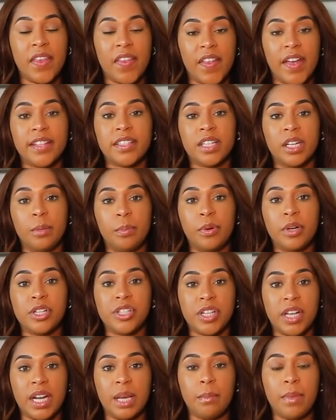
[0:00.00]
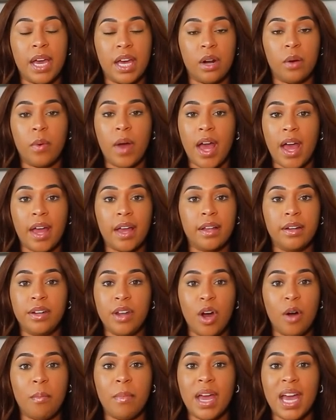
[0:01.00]
that that's gonna push any man away.
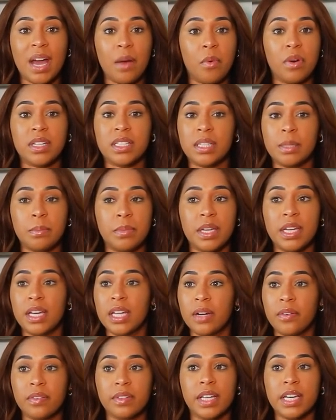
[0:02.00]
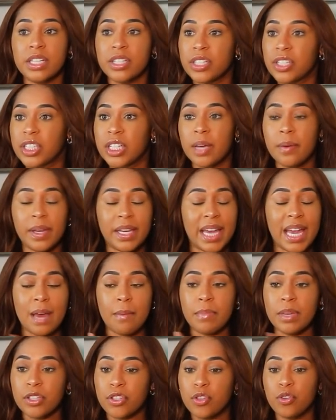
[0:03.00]
No man wants to be in a relationship. It
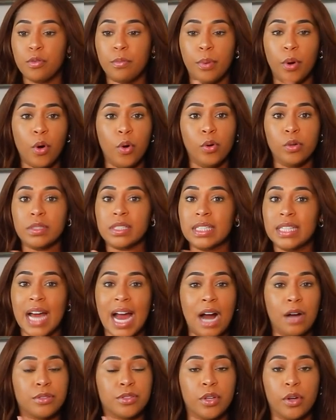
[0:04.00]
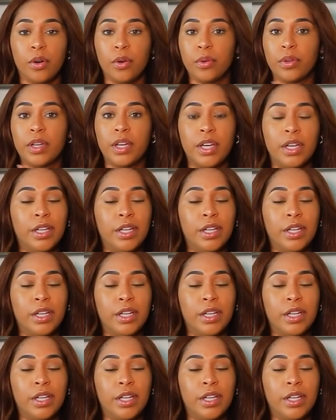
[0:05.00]
can't be two bulls in the household.